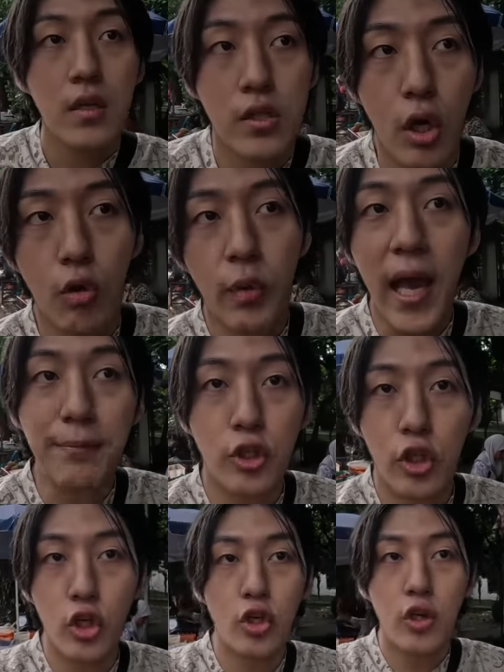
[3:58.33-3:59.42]
So we have
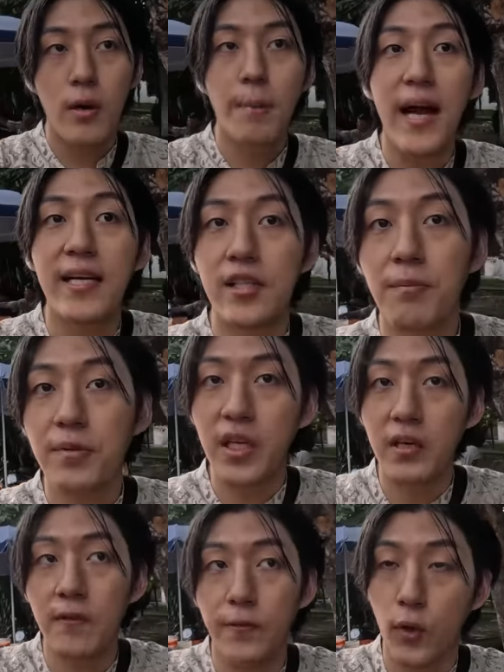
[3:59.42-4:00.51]
to buy
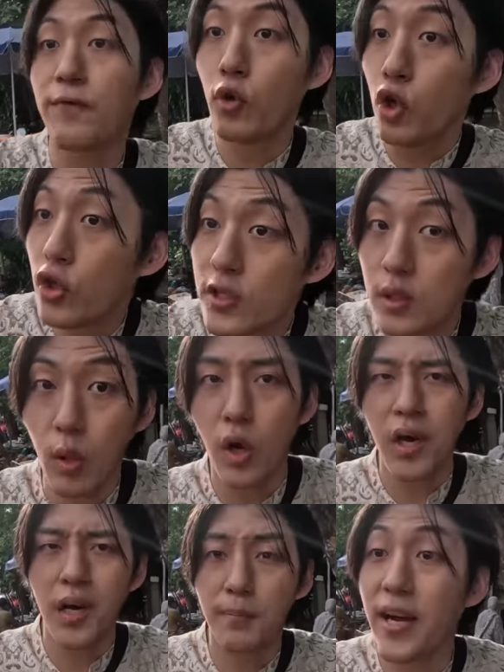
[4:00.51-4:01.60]
something for food
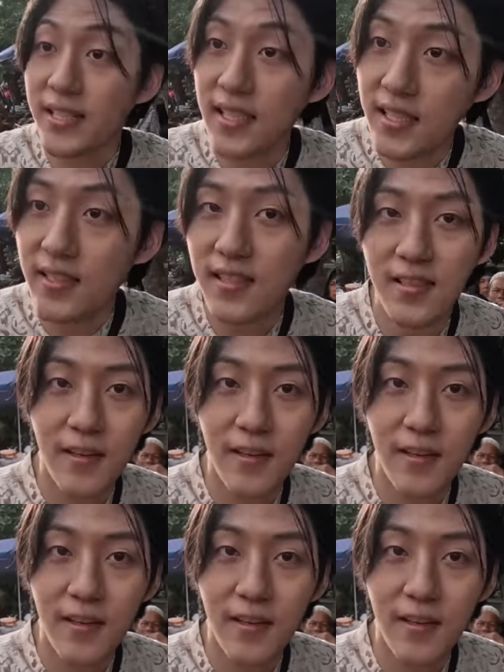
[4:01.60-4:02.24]
or presents,